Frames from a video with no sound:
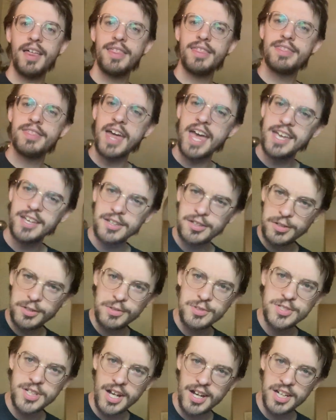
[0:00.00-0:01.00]
thank you,
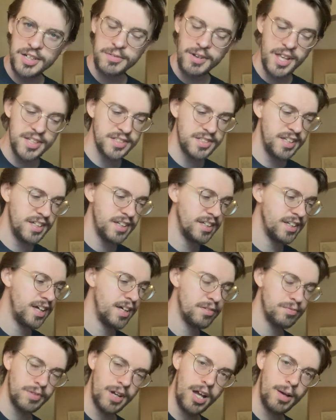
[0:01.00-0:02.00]
Johnny Resnick
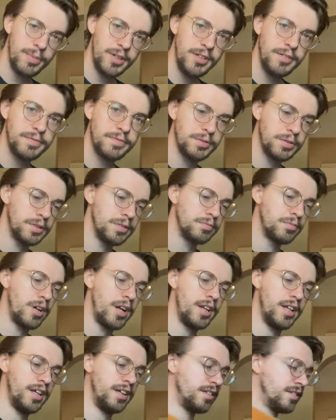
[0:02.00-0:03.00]
and Robbie, for
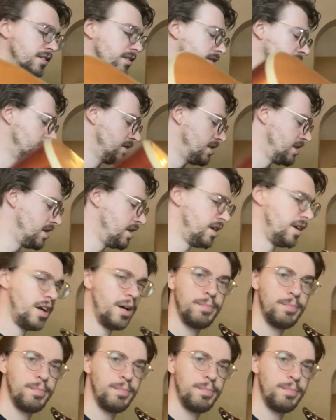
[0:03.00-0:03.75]
writing a